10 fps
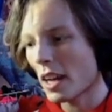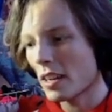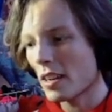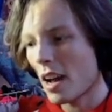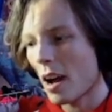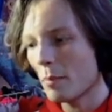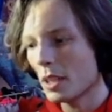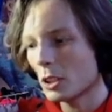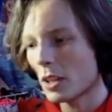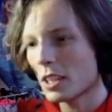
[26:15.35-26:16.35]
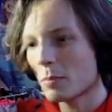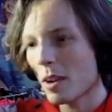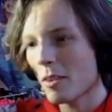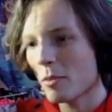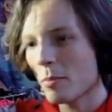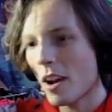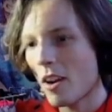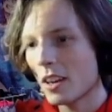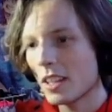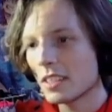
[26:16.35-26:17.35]
to not be transparent with my
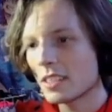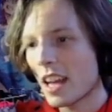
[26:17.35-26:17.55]
audience